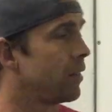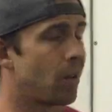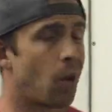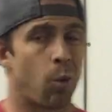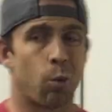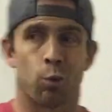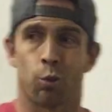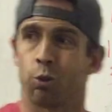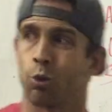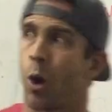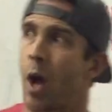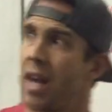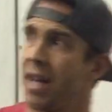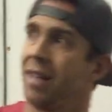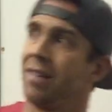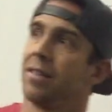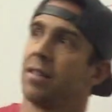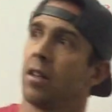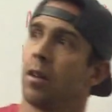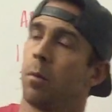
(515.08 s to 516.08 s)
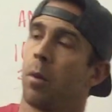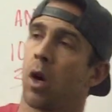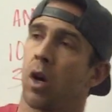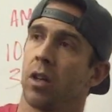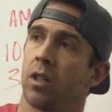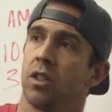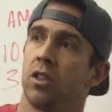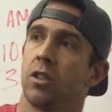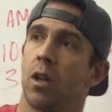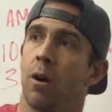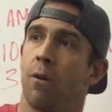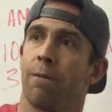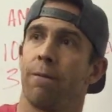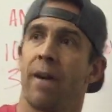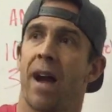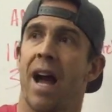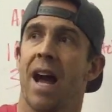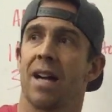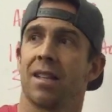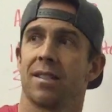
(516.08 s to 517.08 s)
Don't run into the bar so
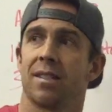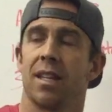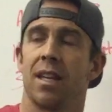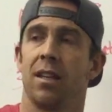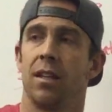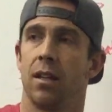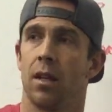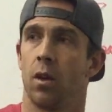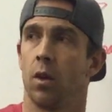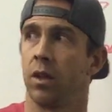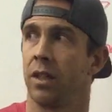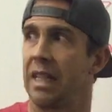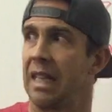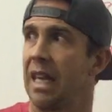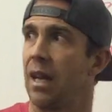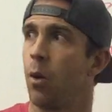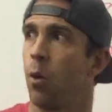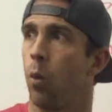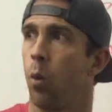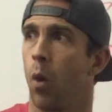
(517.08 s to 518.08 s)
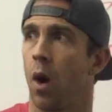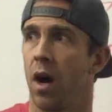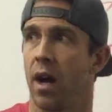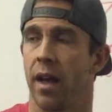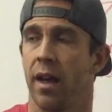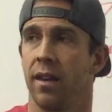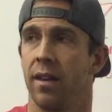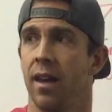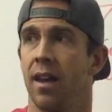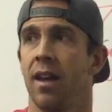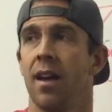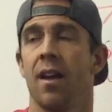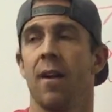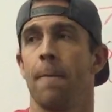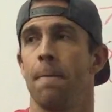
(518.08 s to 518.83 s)
fast that you only get 1,